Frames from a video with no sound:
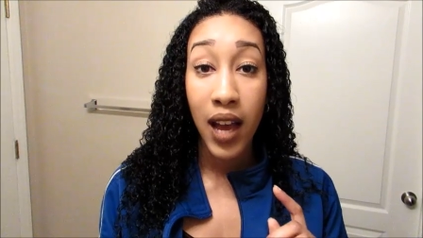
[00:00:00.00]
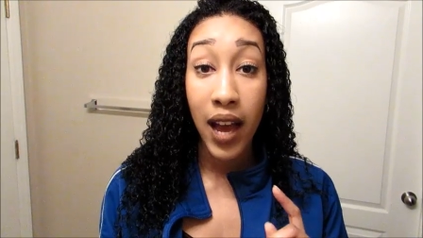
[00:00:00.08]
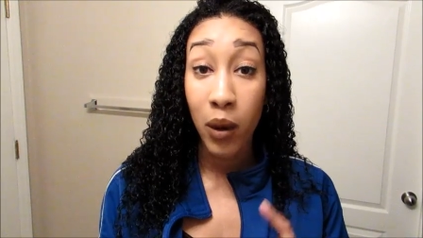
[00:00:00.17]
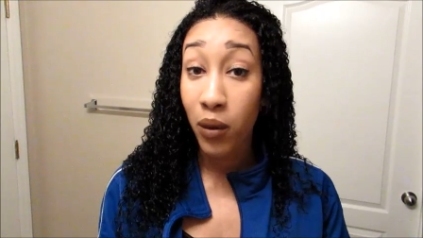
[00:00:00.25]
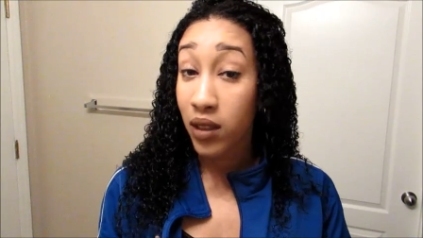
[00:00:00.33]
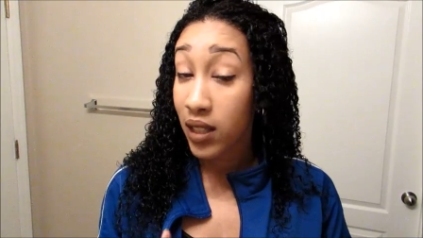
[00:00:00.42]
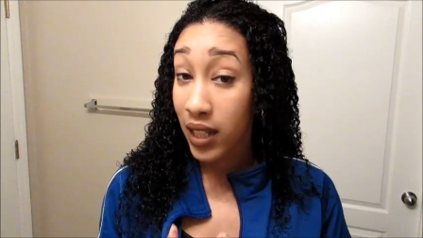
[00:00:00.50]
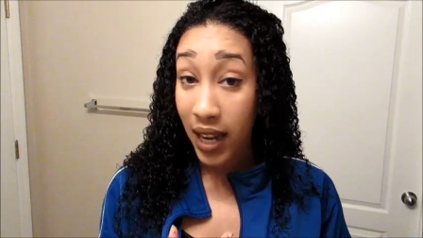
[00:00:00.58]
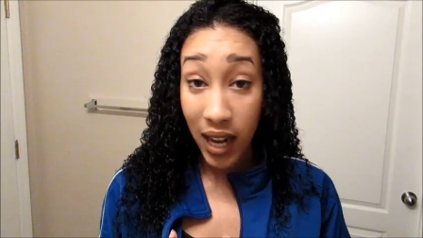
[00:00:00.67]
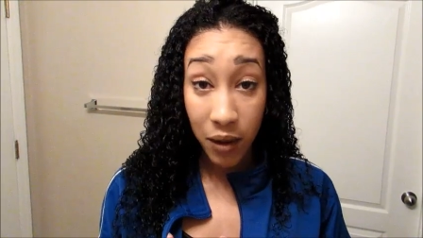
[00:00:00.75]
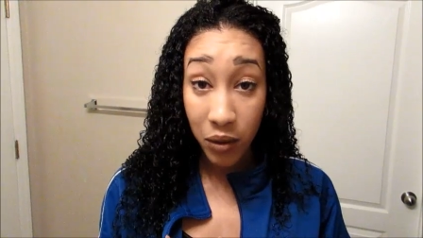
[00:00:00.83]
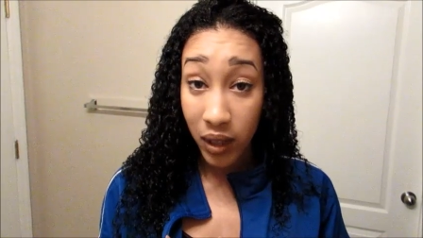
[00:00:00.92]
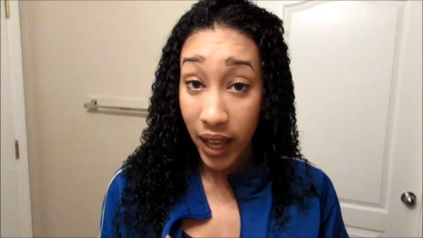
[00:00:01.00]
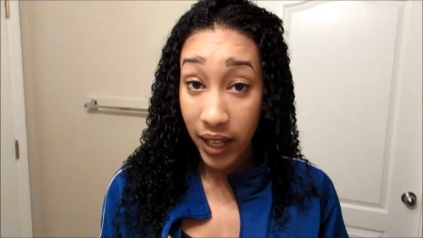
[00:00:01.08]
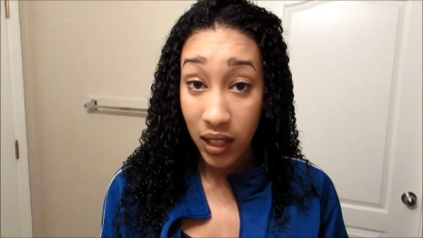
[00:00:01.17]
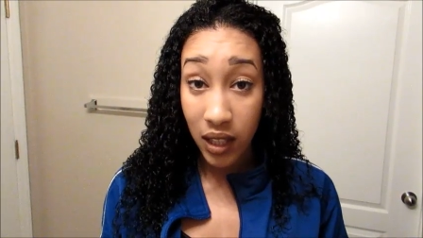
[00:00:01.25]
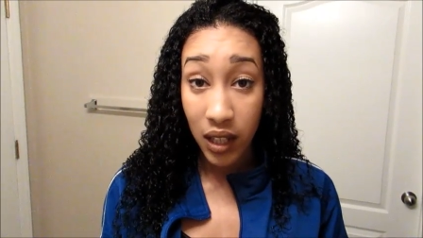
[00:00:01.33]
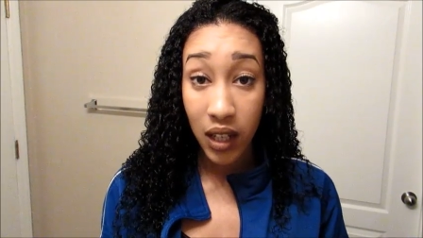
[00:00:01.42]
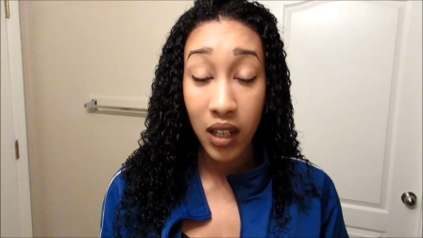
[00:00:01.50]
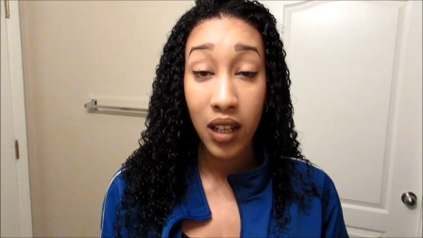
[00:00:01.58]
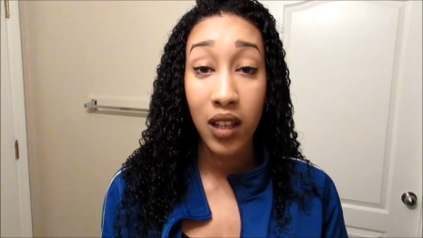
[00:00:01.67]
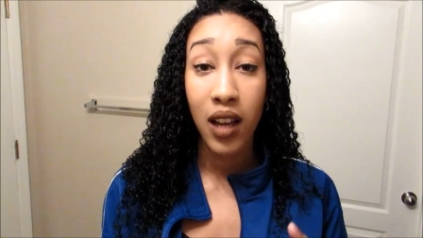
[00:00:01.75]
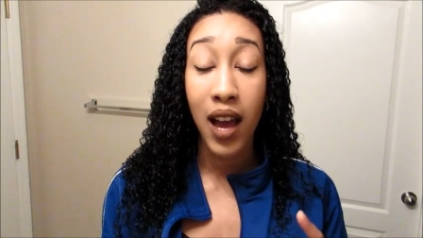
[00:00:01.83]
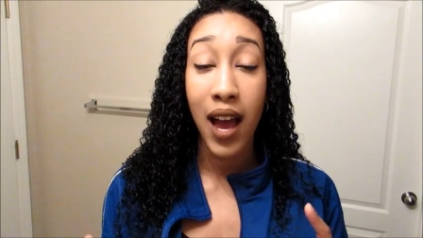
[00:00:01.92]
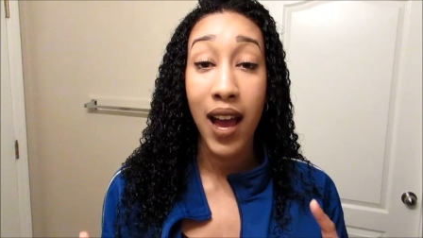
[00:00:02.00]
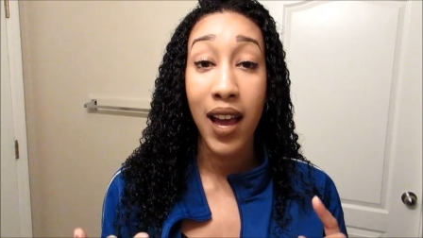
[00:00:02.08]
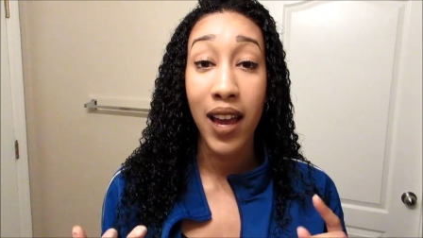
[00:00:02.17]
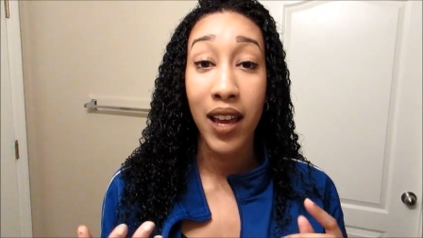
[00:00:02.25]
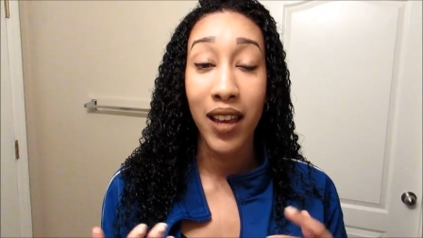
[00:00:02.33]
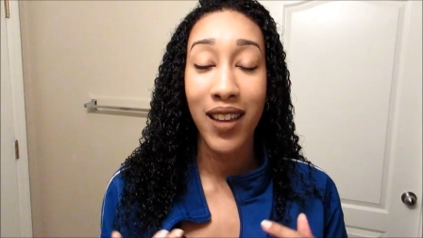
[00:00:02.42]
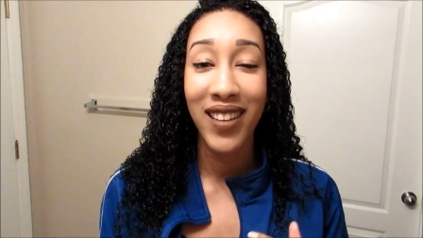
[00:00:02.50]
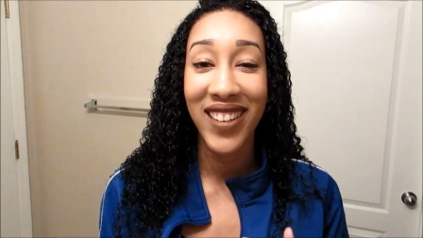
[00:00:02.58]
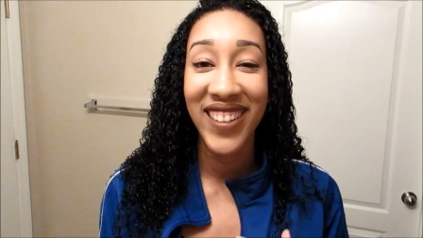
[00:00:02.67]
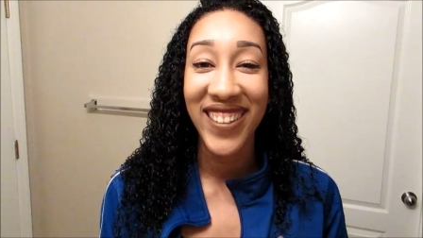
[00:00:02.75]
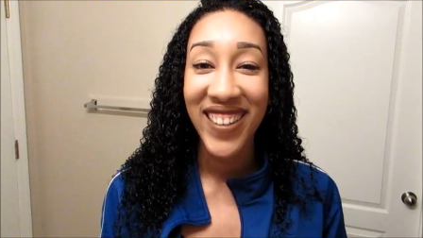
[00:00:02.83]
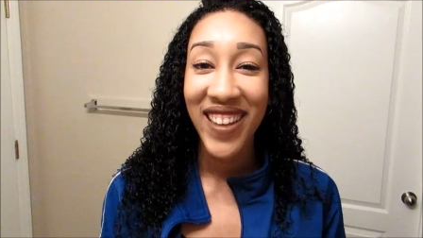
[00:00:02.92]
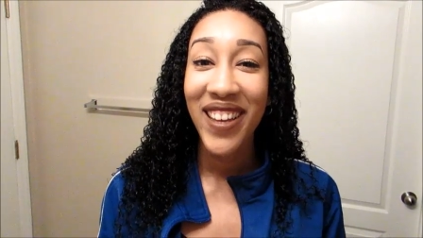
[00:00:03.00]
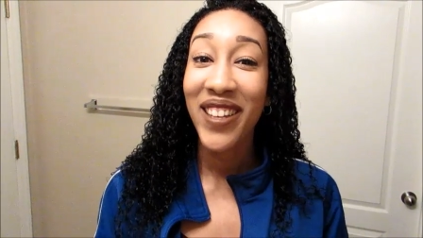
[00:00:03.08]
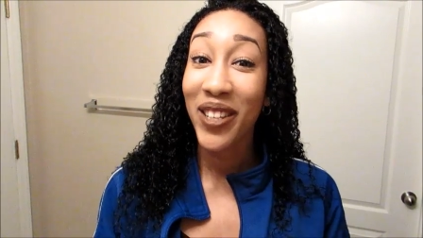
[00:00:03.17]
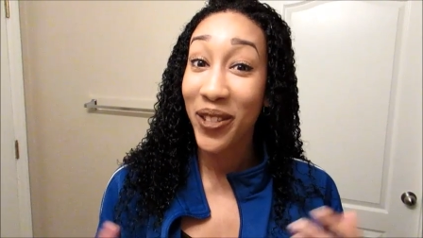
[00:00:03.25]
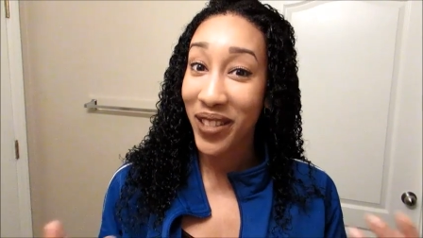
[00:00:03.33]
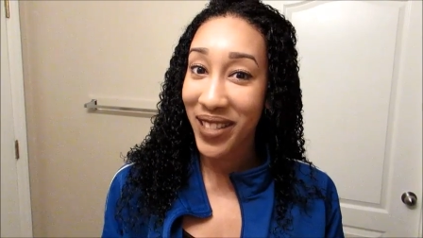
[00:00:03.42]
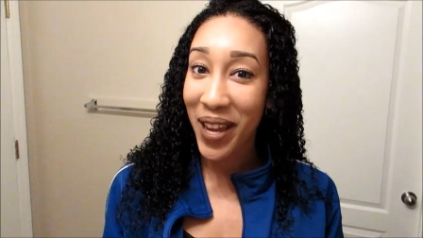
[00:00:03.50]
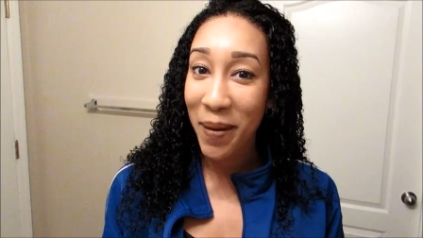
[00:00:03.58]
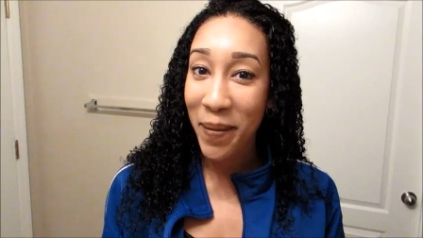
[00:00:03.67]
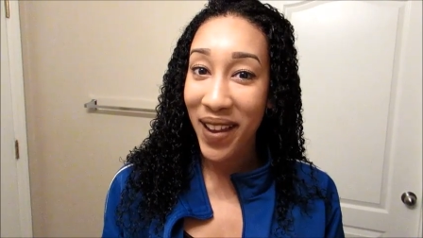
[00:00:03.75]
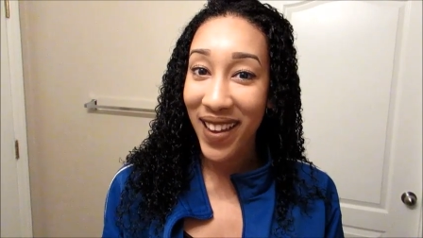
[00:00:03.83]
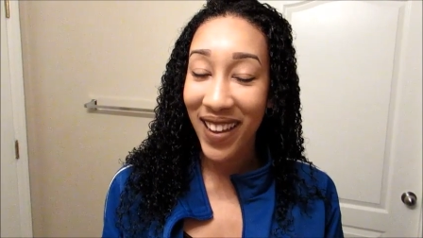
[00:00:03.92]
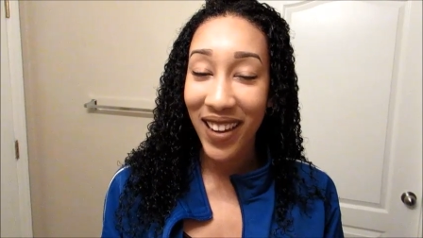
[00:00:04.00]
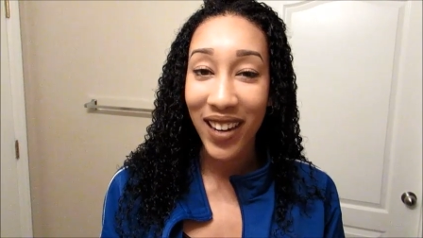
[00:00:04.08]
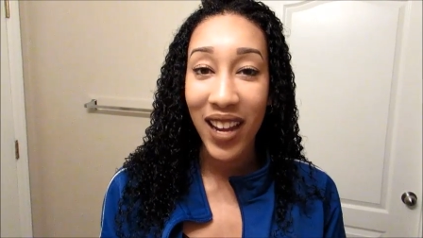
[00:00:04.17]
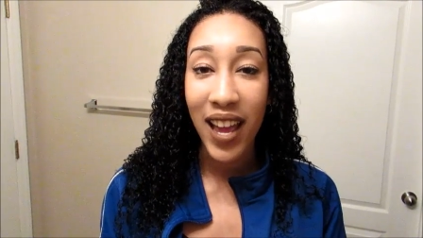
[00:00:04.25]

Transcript: I did not have a relaxer. I used to dye my hair.